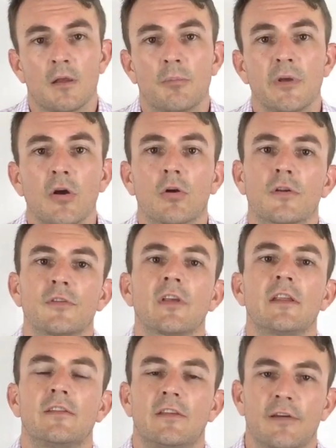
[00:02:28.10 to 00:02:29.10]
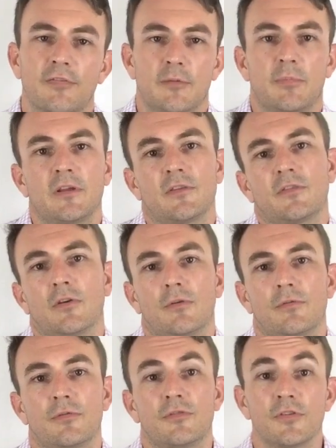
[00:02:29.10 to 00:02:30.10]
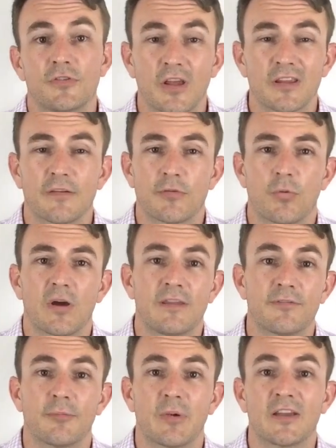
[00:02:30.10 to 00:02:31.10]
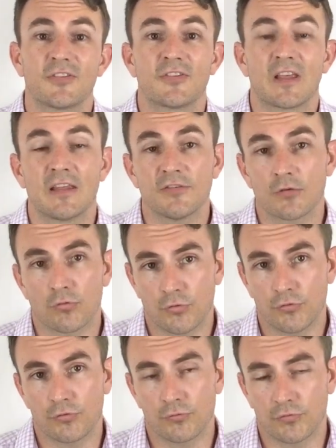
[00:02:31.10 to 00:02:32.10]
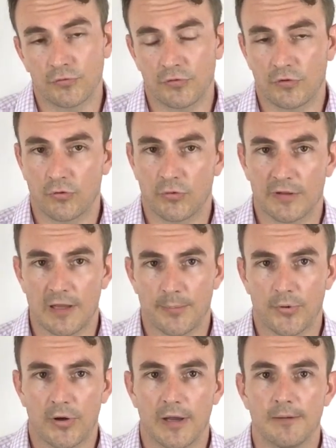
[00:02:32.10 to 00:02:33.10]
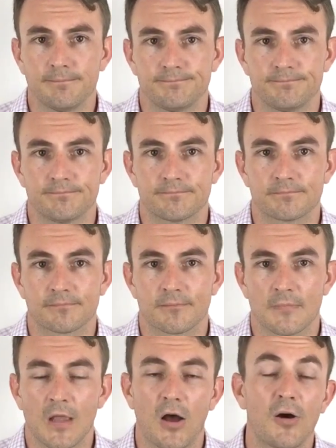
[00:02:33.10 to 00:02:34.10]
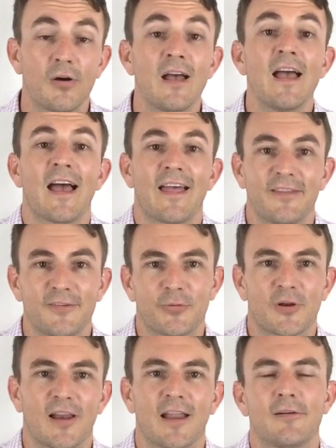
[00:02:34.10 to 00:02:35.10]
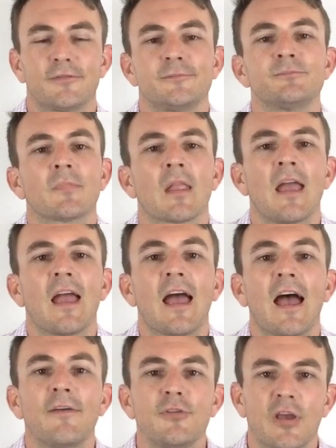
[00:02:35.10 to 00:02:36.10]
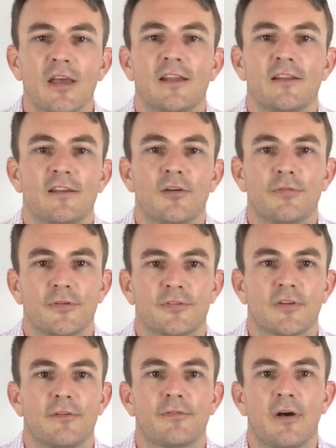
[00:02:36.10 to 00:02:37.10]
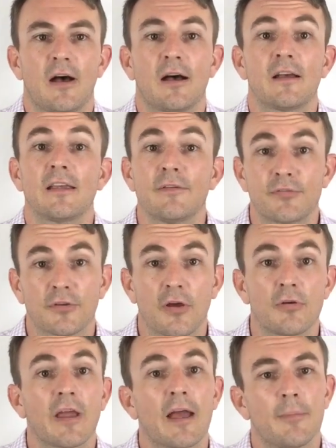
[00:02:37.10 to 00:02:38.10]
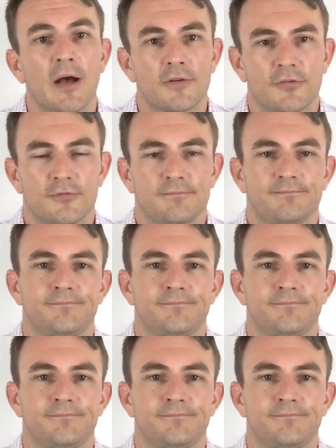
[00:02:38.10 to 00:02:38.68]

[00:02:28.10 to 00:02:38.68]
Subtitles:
Be honest and definitely be yourself. Just don't give away information that isn't crucial to securing that buyer. Oh, and this one I love. Have you had any offers so far? If so, how much?